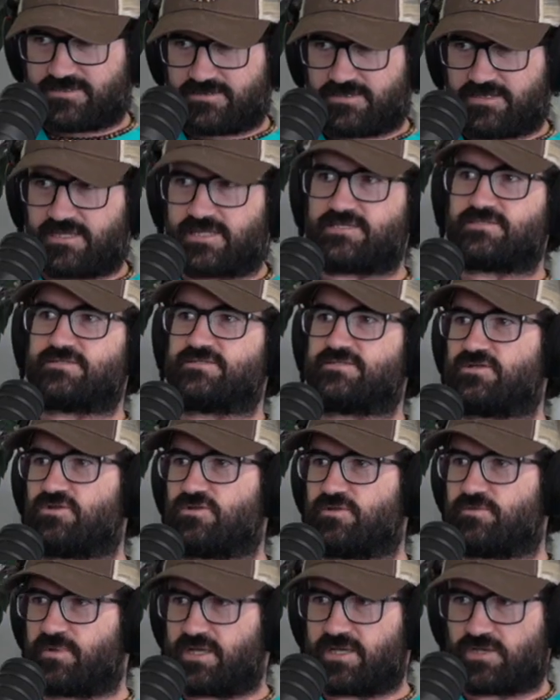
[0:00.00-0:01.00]

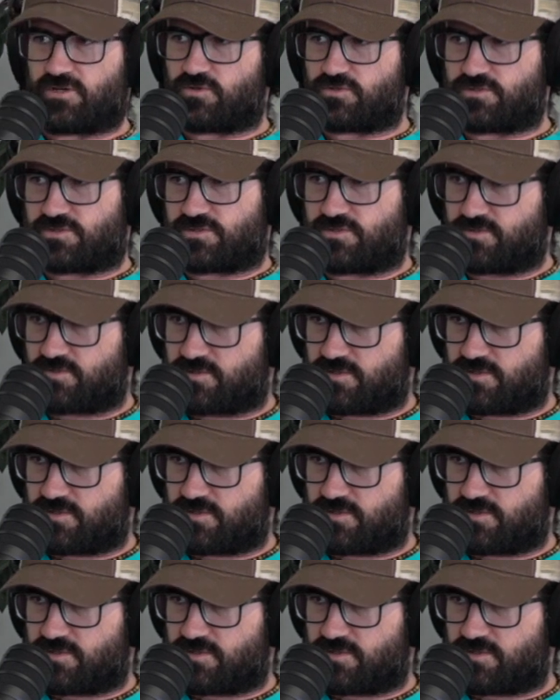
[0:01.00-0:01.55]
necessarily my go-to.